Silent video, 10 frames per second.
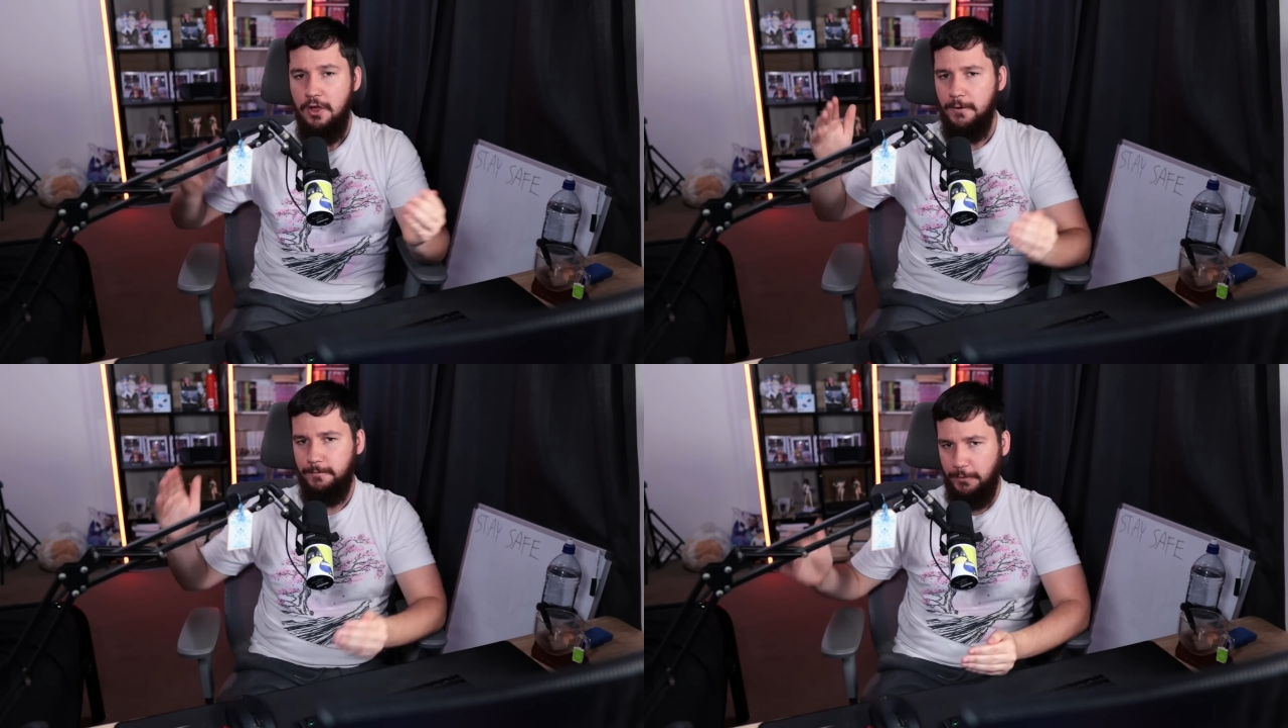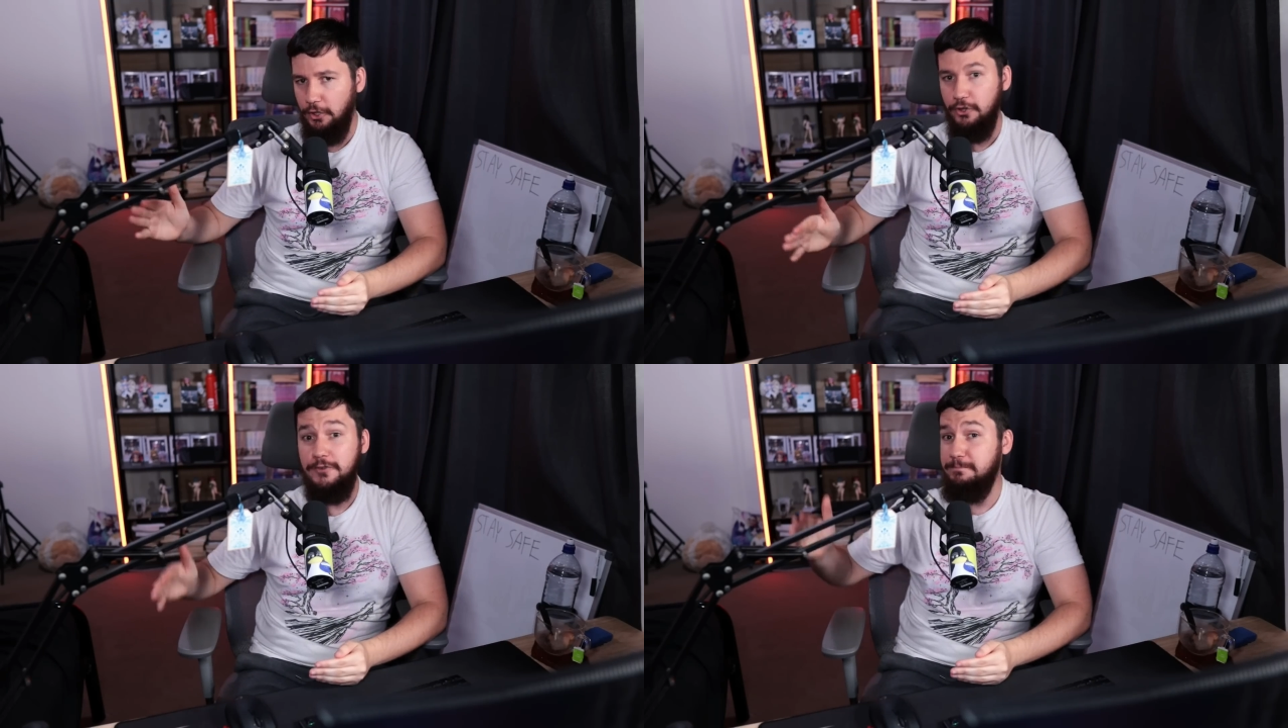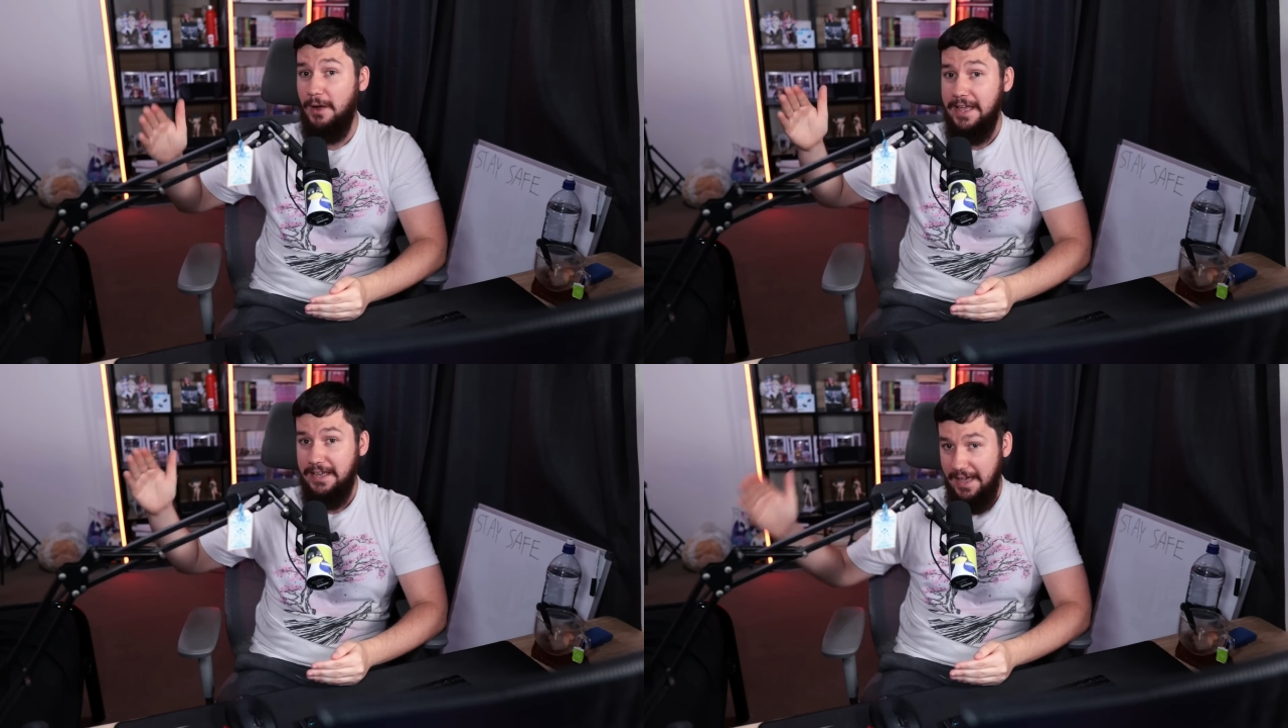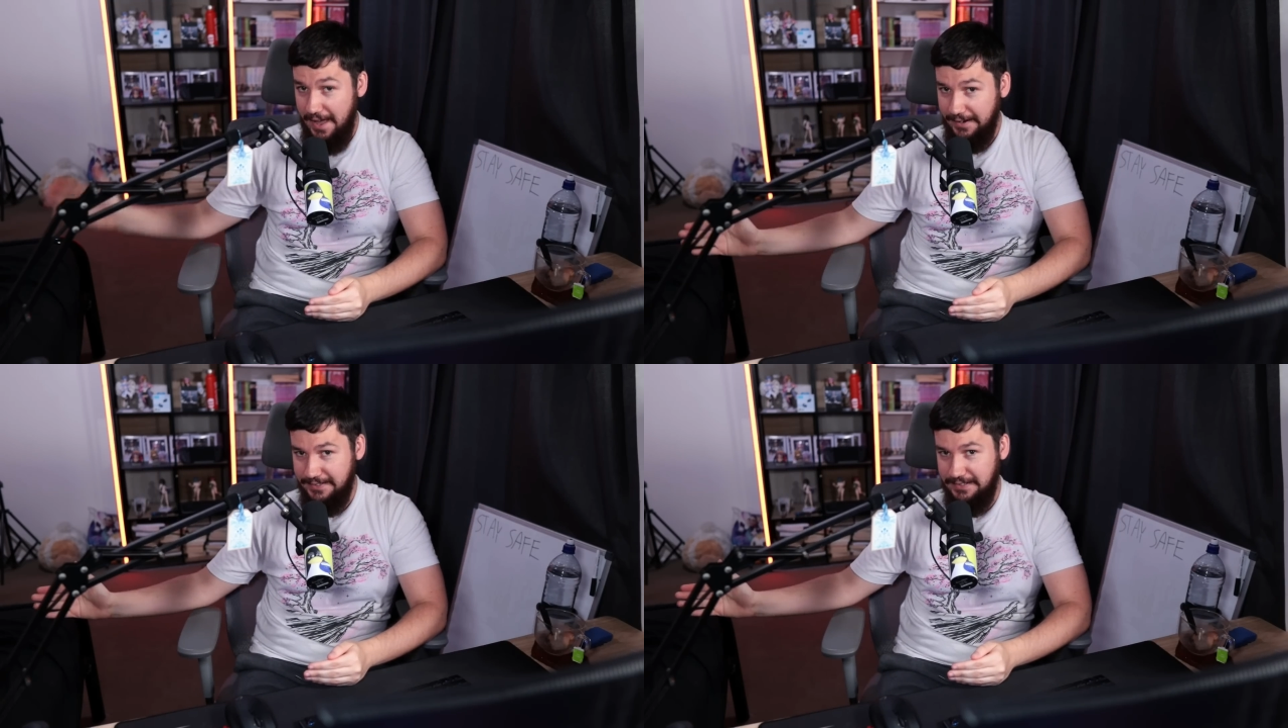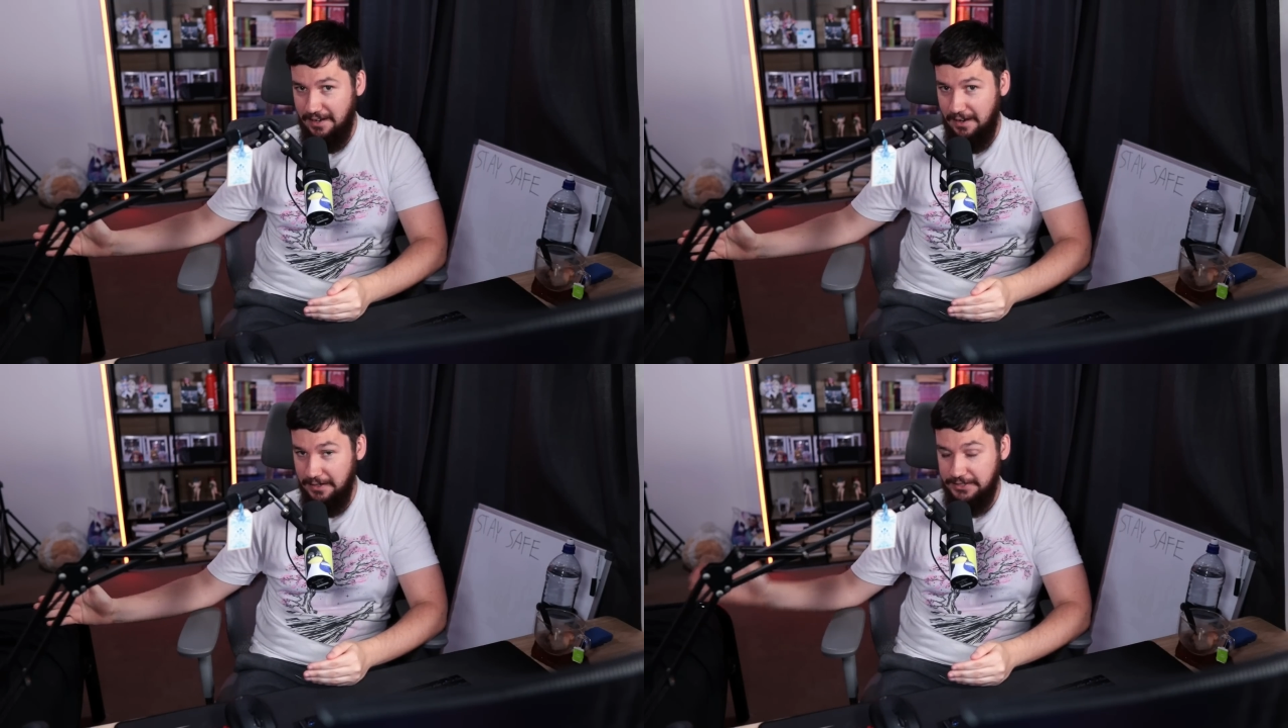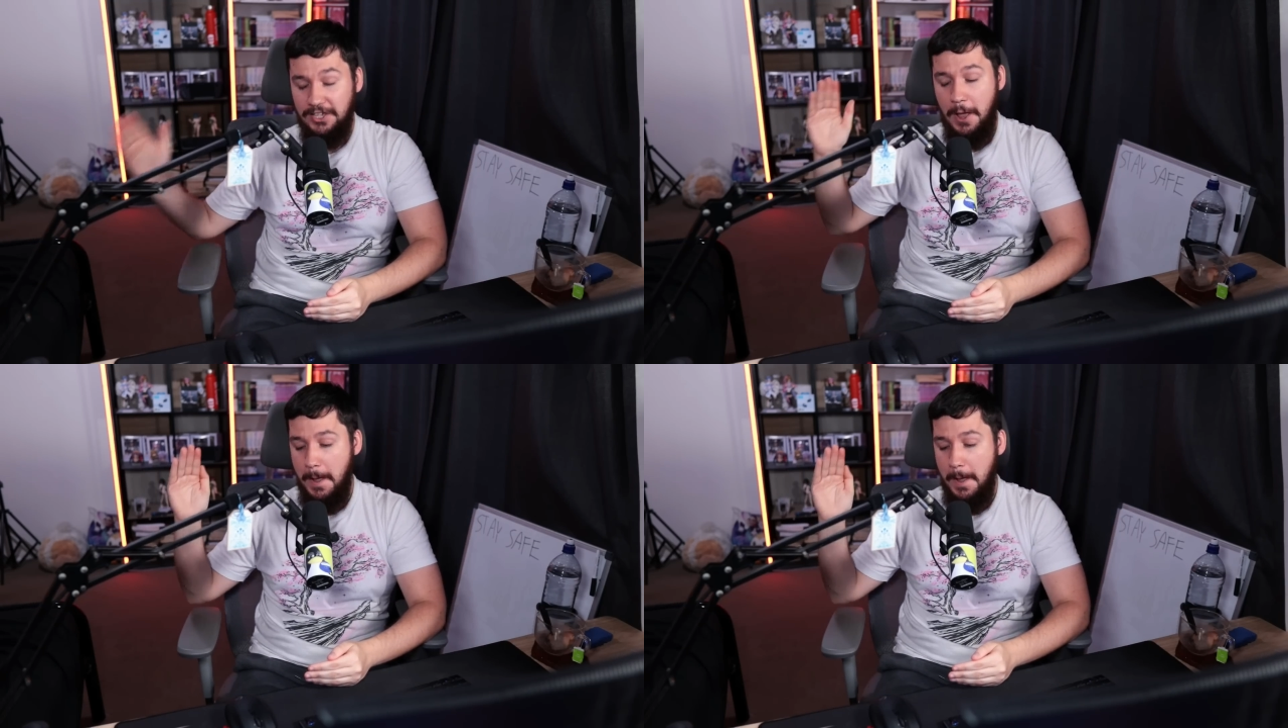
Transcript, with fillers: followed by xargs,